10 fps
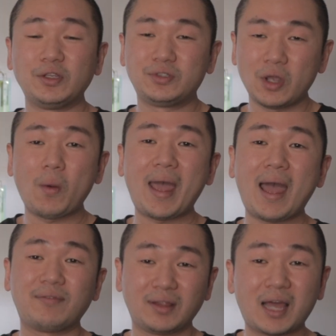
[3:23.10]
you don't
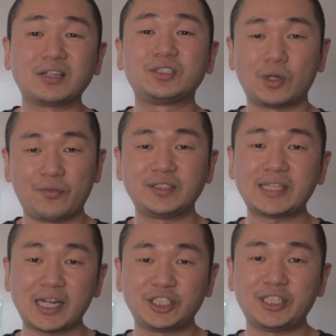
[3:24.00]
have a lot of surface
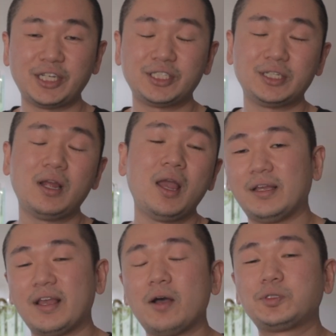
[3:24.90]
agitation,
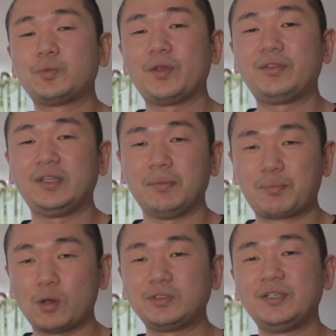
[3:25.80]
it helps with the
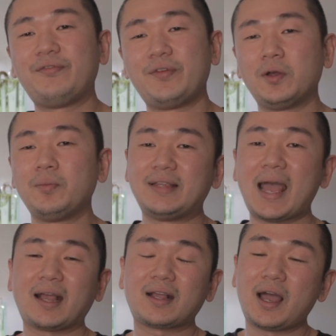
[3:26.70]
protein film
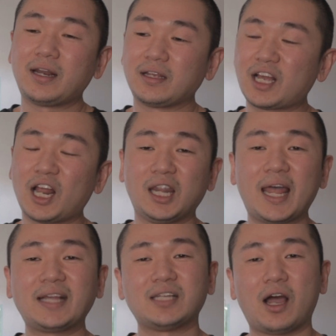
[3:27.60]
that kind of
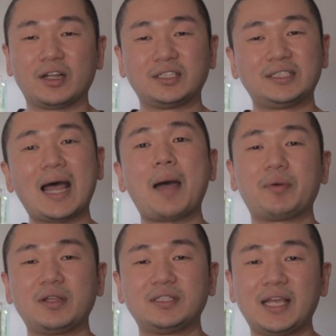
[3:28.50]
collects on the top
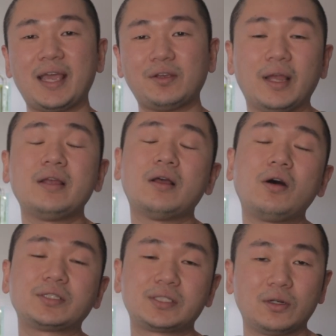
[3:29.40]
of the tank, and
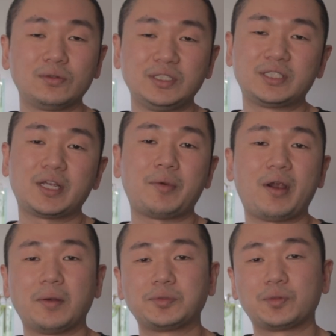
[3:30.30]
also the skimmer
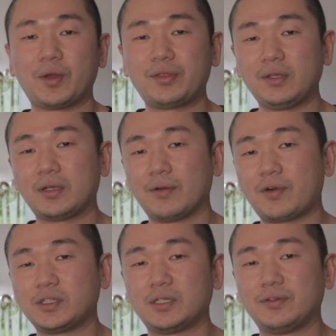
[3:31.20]
helps with the
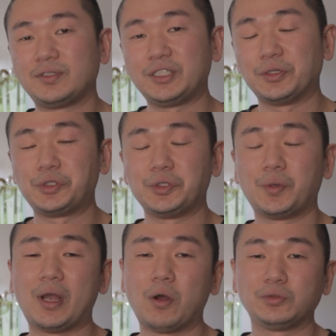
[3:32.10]
conversion of CO2 and